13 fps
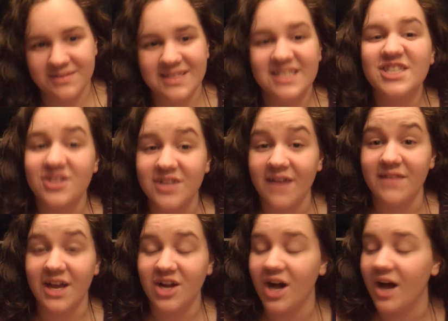Still have
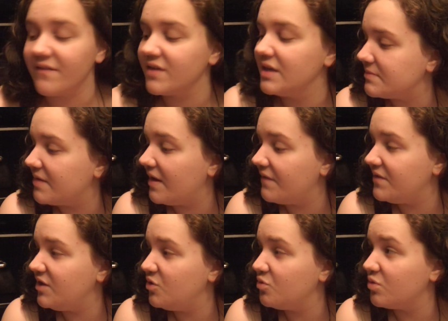that cough. If
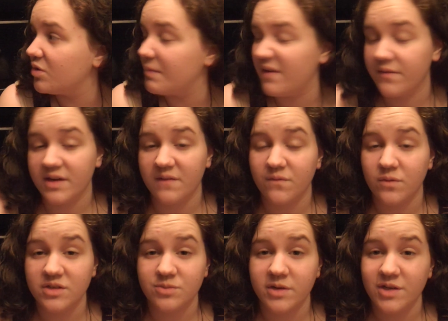you were my friend on
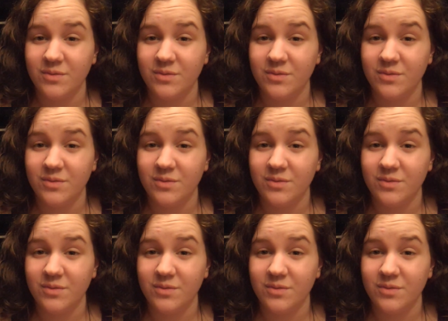Foursquare,